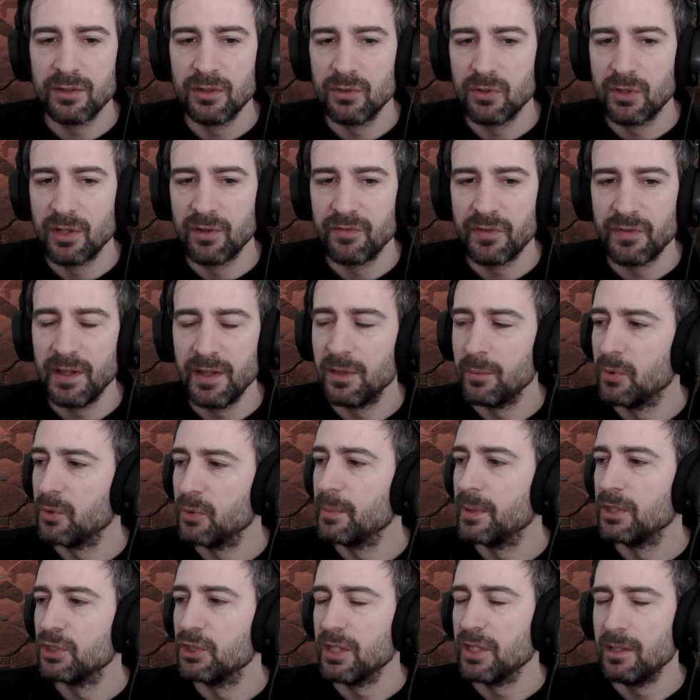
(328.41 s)
you can find them on
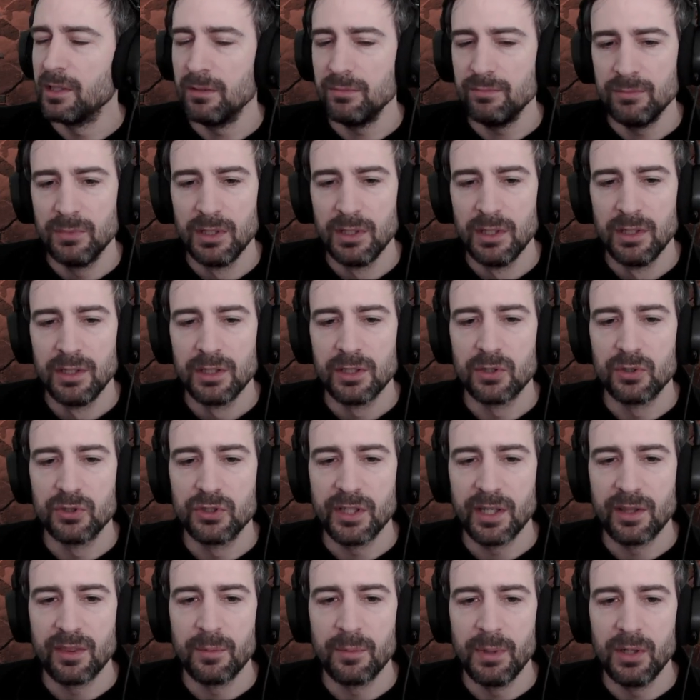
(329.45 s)
my channel. Go
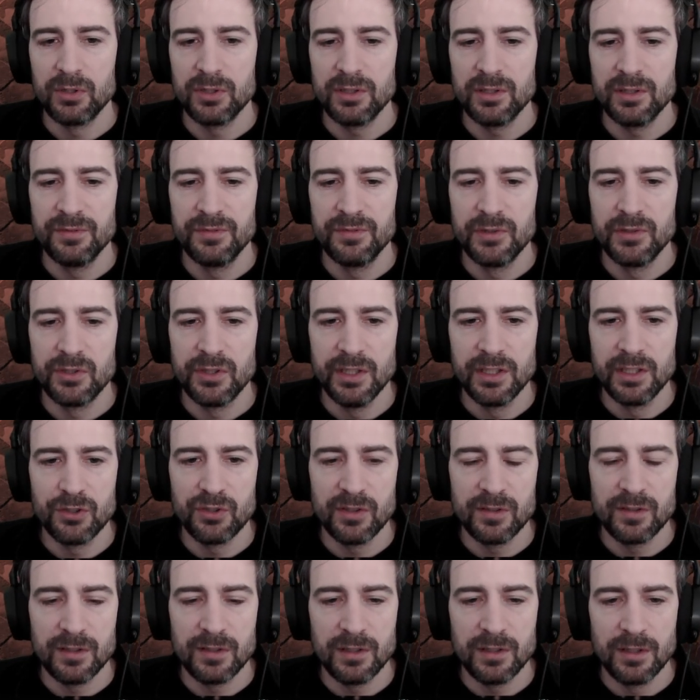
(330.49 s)
check them out if you're
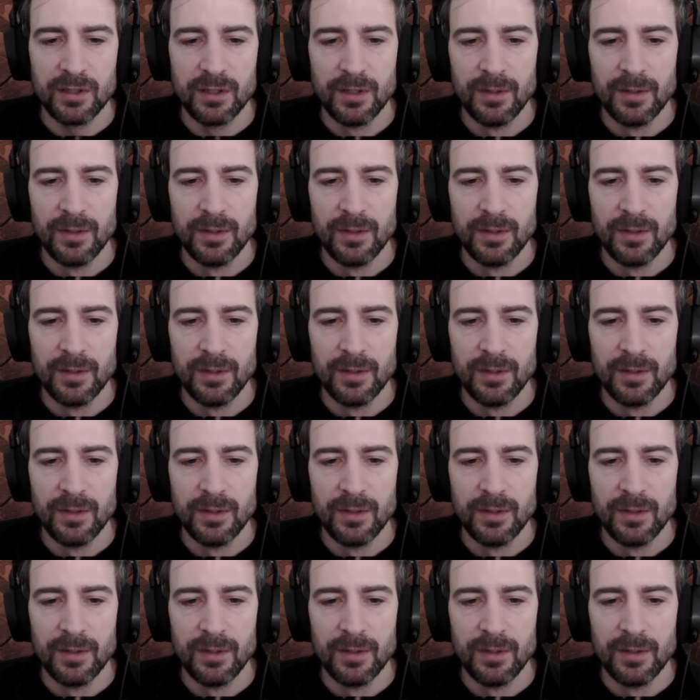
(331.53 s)
interested.